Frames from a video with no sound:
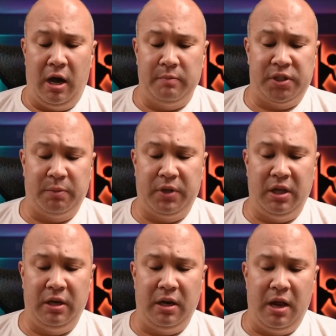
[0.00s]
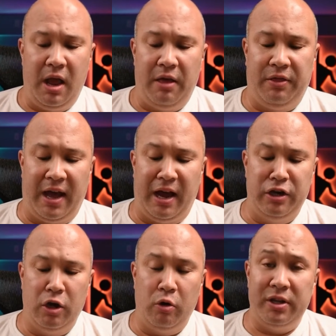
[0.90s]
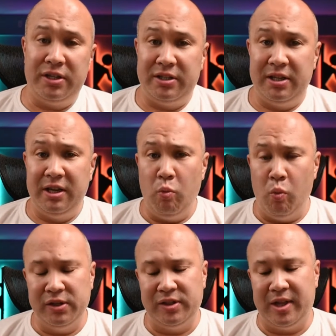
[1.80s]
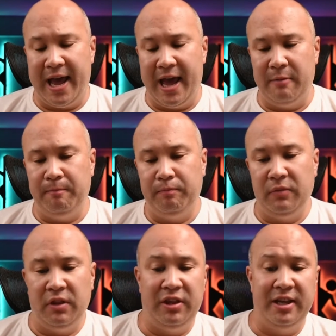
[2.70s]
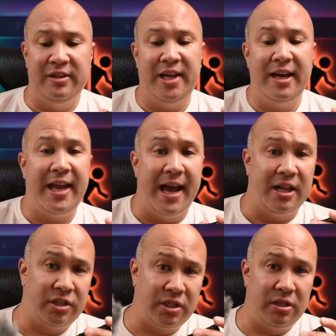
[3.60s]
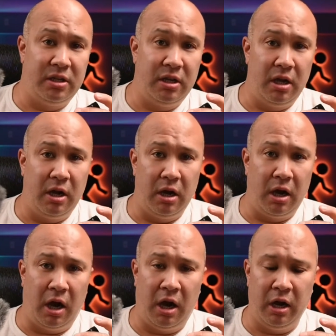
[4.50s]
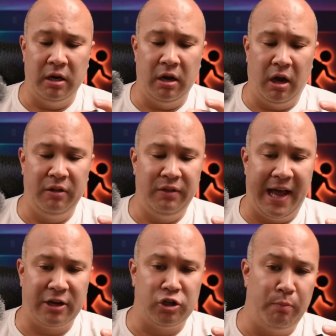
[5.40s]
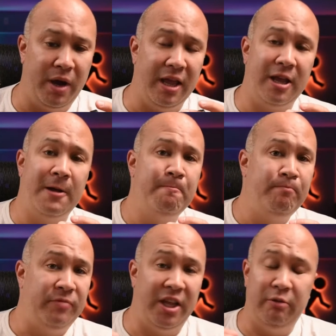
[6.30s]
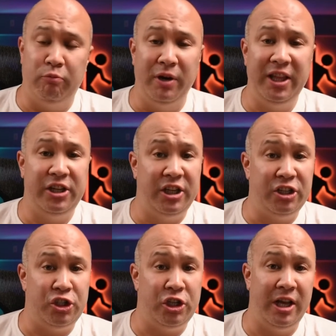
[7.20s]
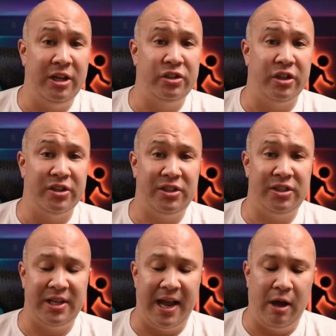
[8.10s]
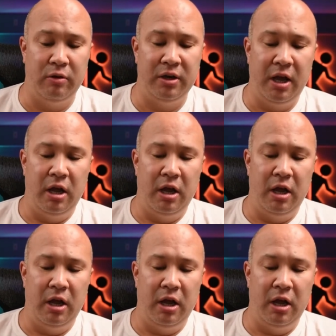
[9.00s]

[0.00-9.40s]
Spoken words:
Something that I noticed was that the Deadcats on the actual mic, they really didn't change the sound